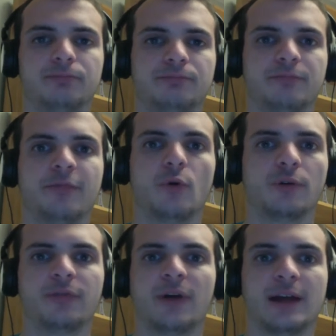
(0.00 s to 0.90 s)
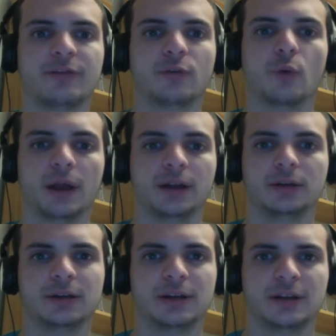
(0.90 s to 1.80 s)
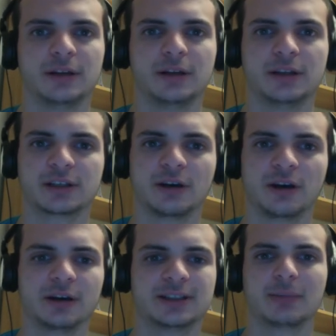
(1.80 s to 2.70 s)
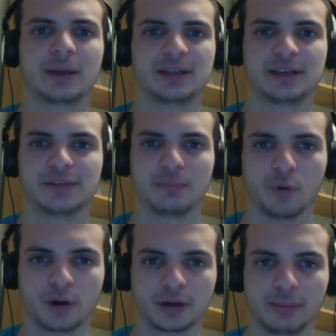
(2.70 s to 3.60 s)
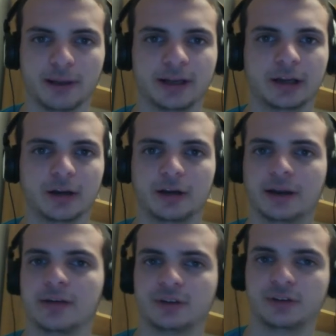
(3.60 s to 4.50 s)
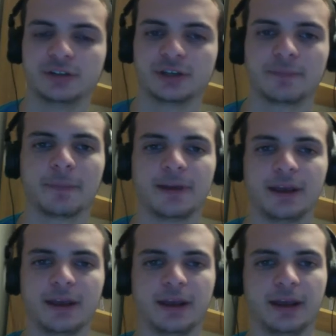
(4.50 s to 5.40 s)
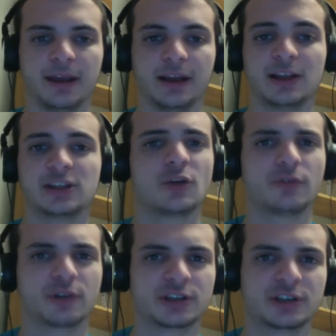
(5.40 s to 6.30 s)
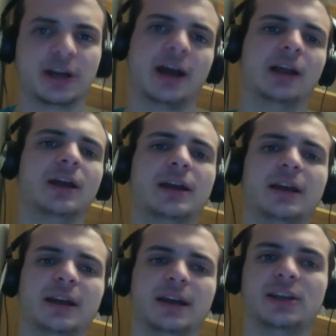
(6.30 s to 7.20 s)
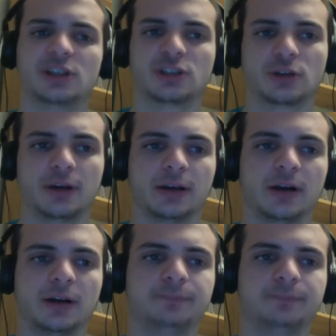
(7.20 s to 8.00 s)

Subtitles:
or 5 for 1 in this card, sometimes even more, depending on how you use it. And it's so versatile, it's just a great card.